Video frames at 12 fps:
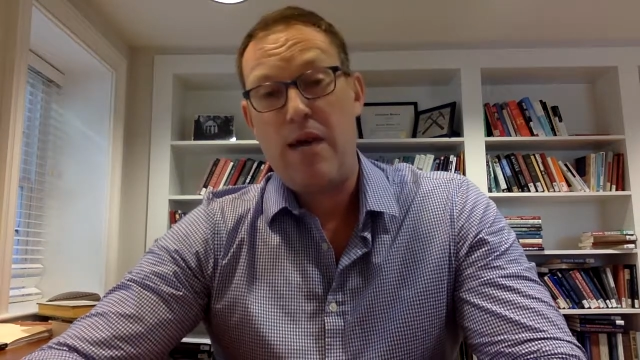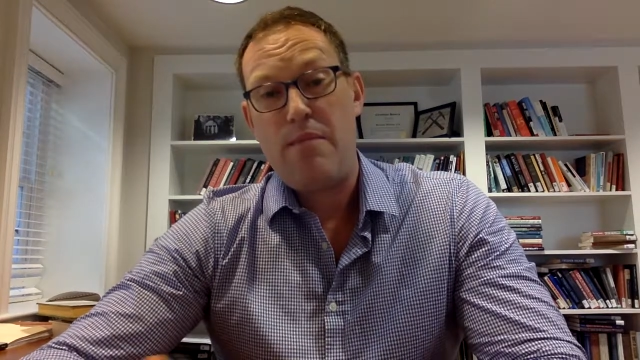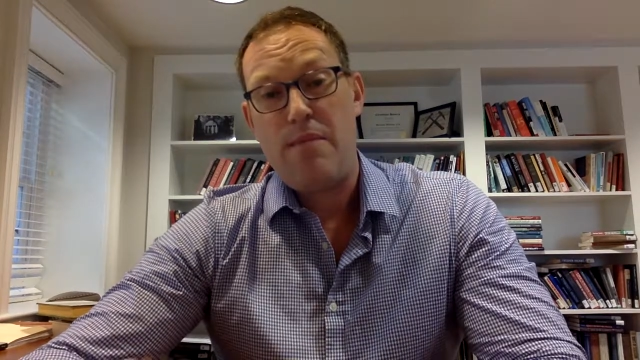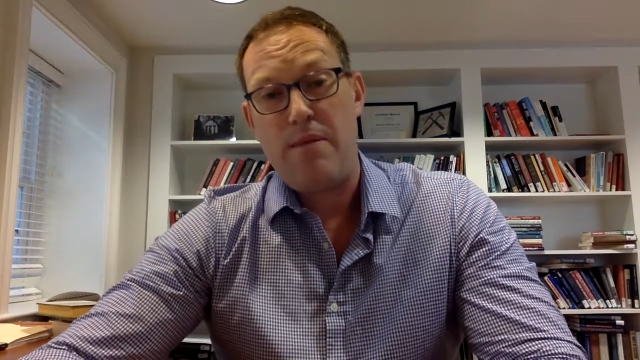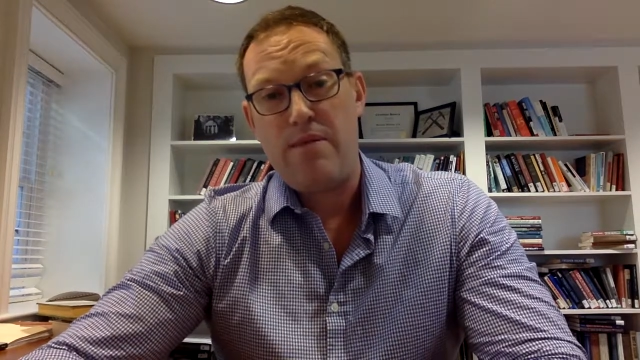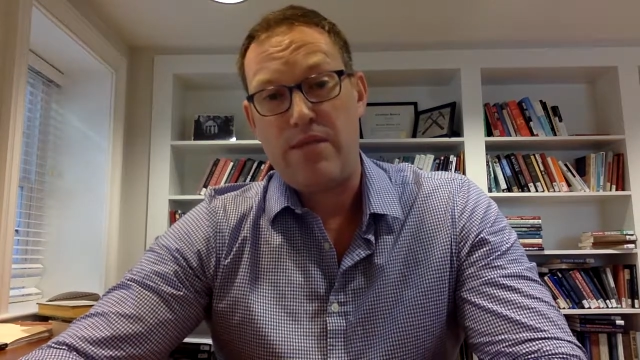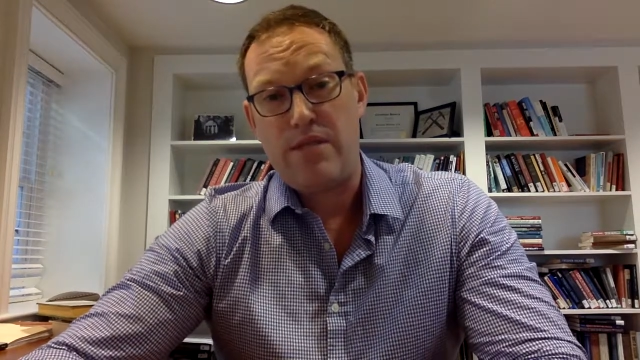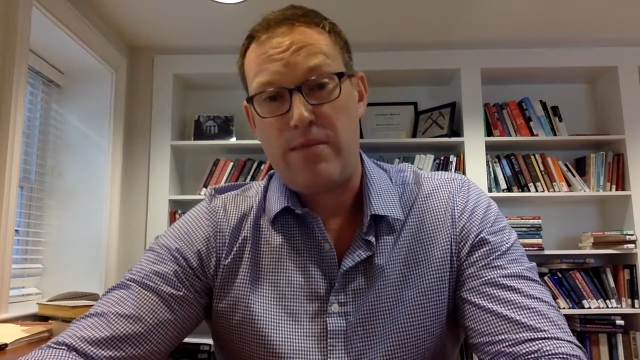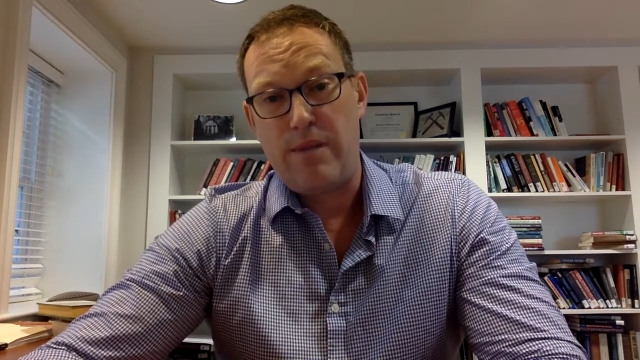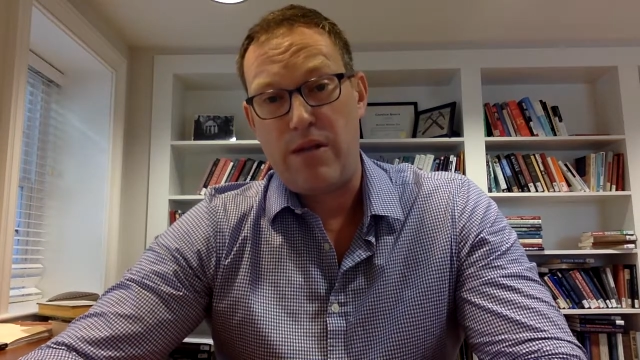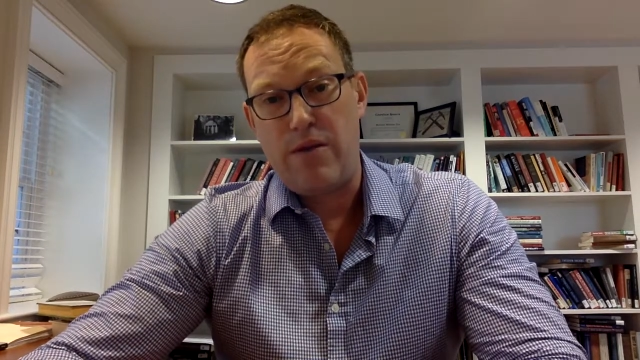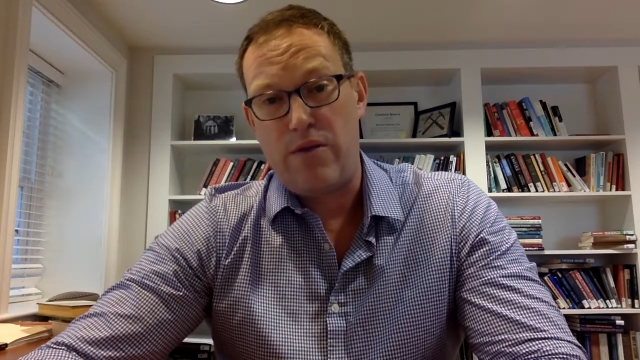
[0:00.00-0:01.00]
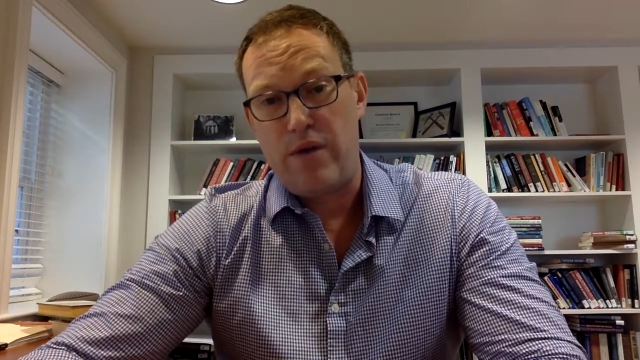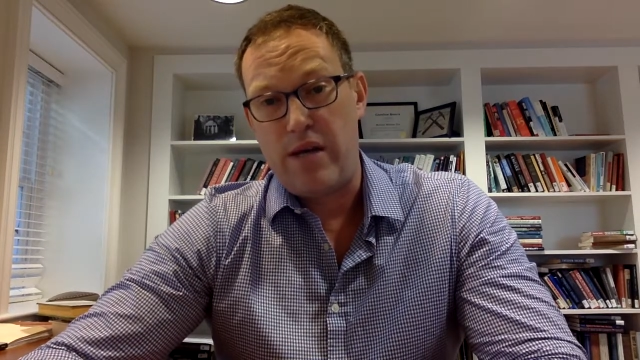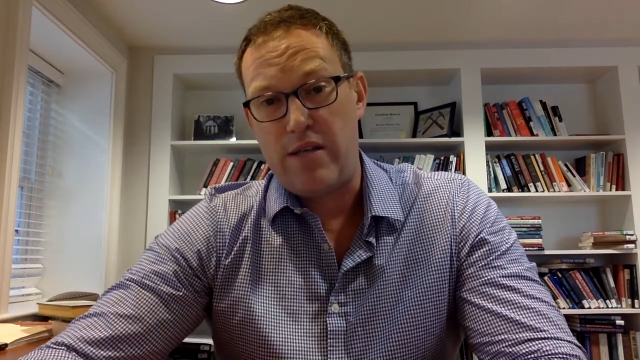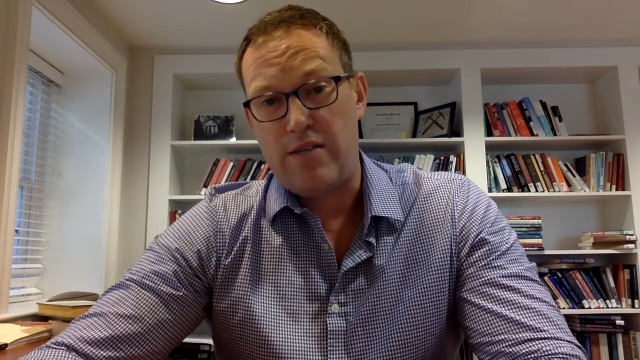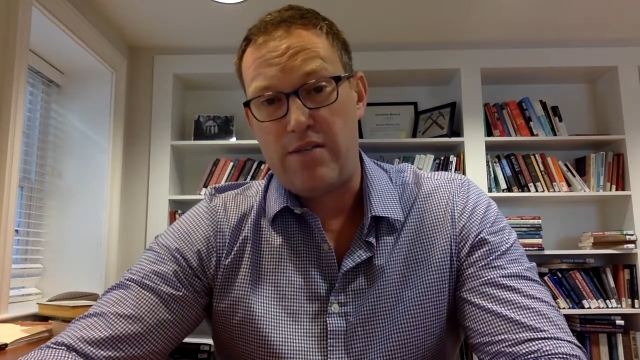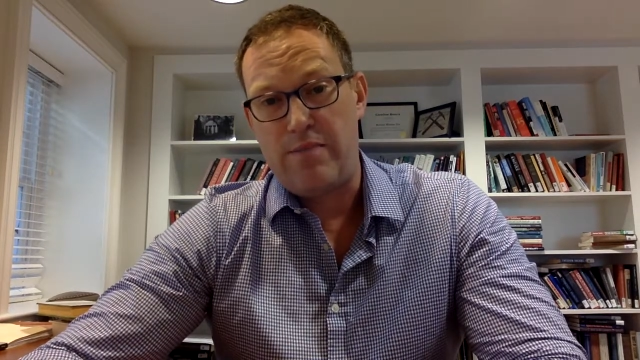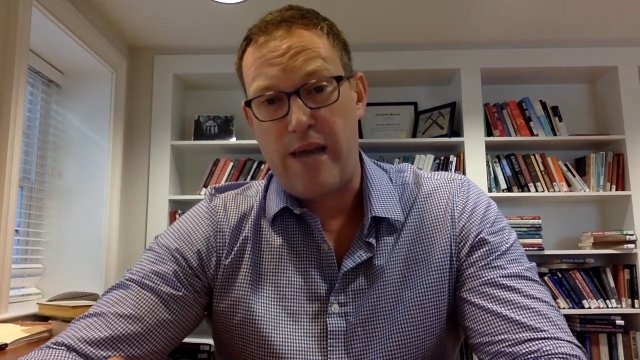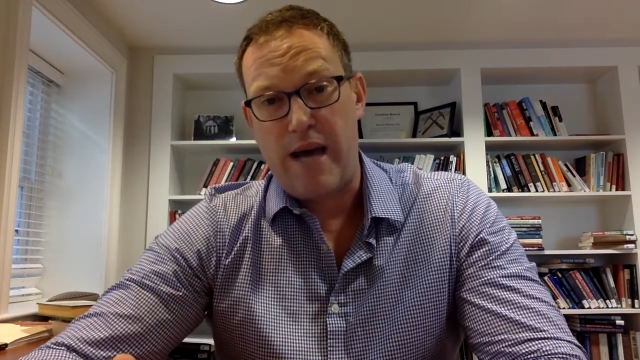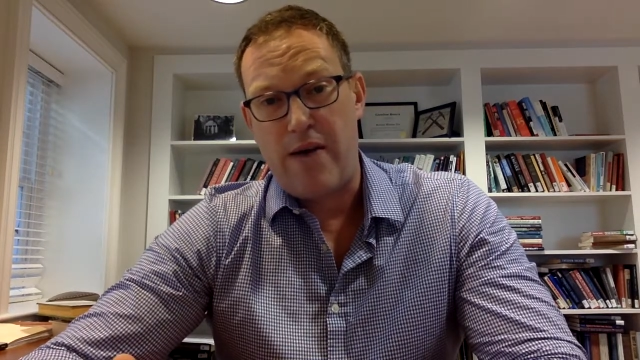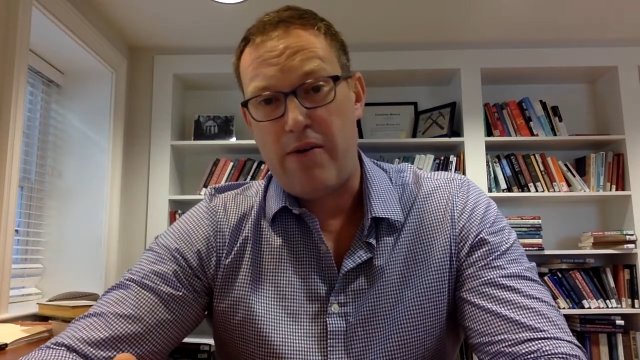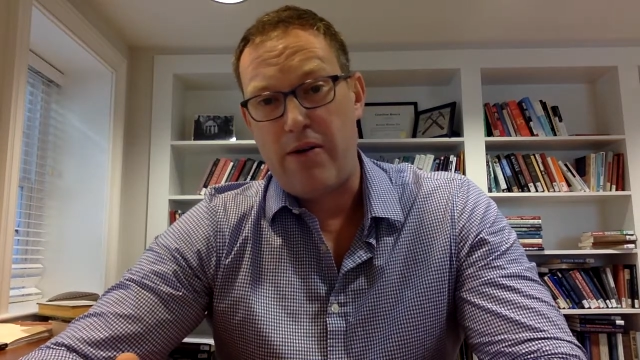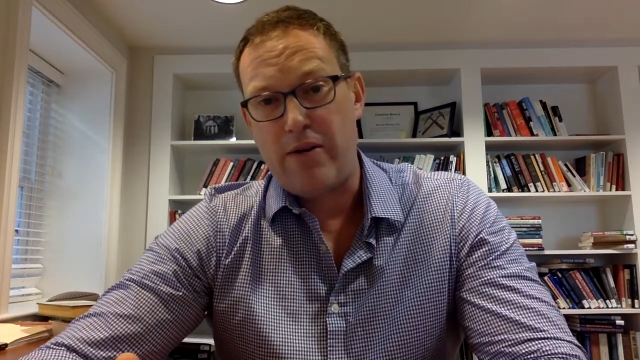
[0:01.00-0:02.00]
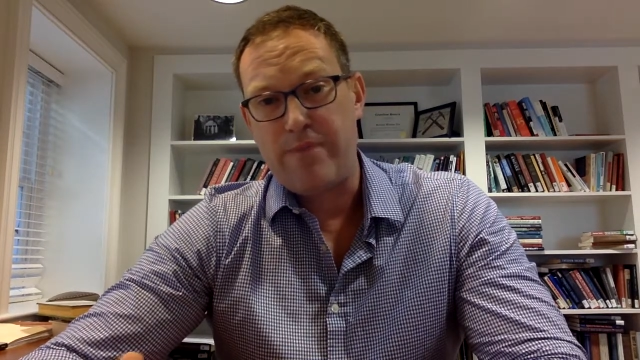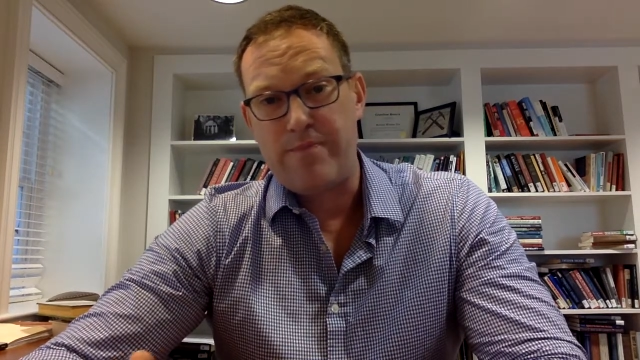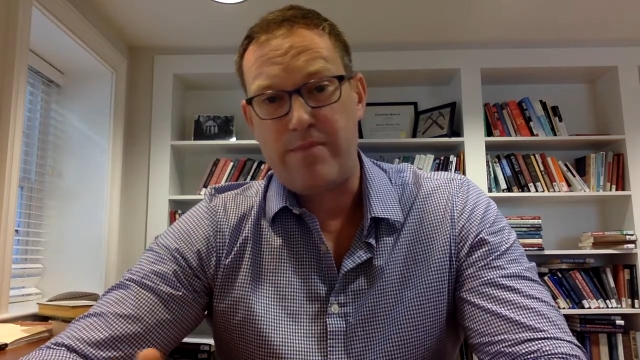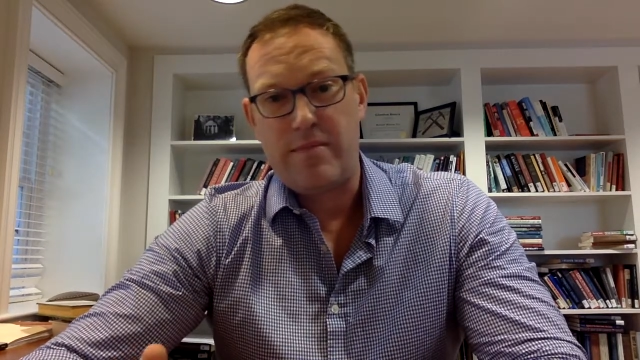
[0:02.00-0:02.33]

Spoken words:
maybe it was somebody who has power,